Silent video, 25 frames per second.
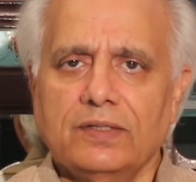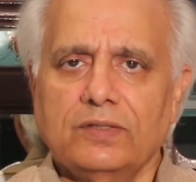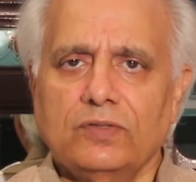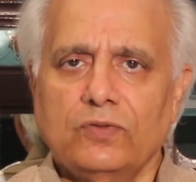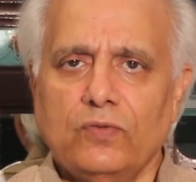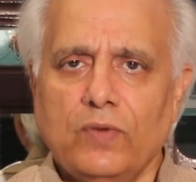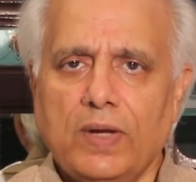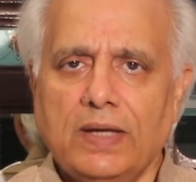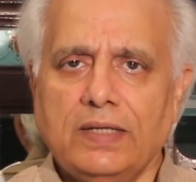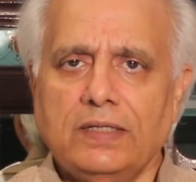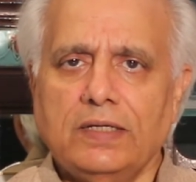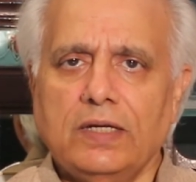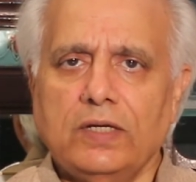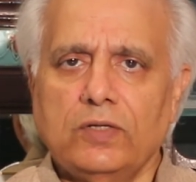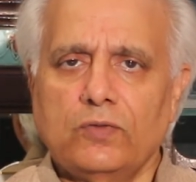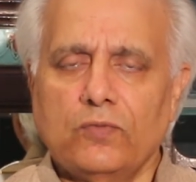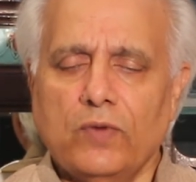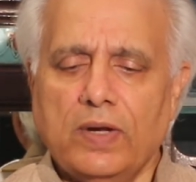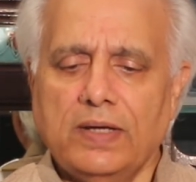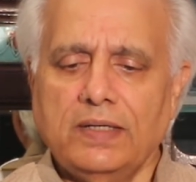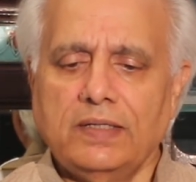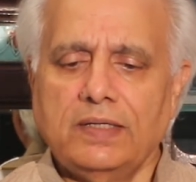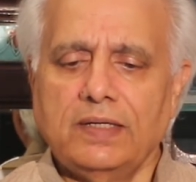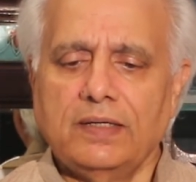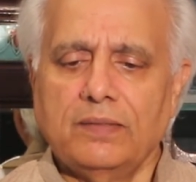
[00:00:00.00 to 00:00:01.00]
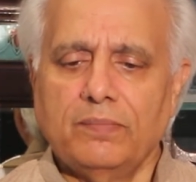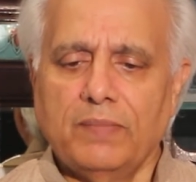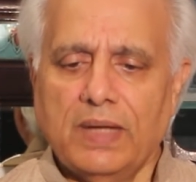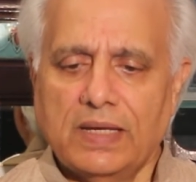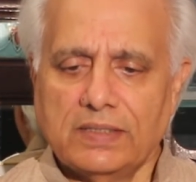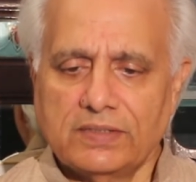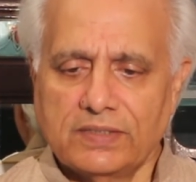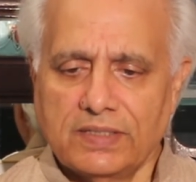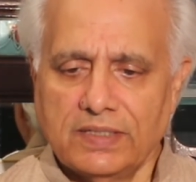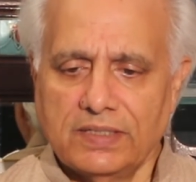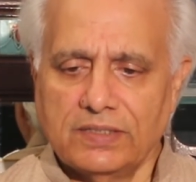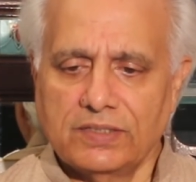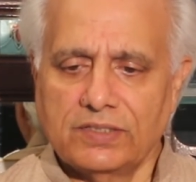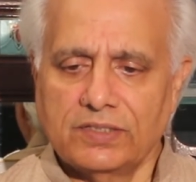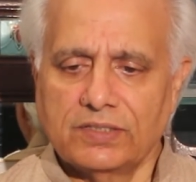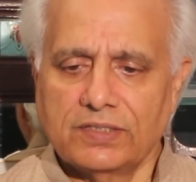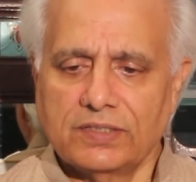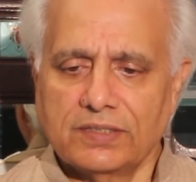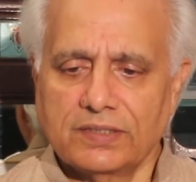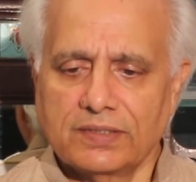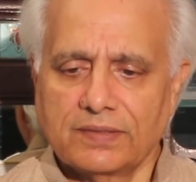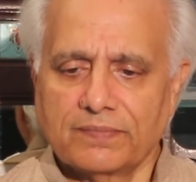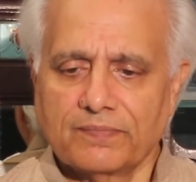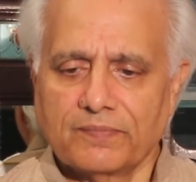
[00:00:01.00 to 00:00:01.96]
2020 message.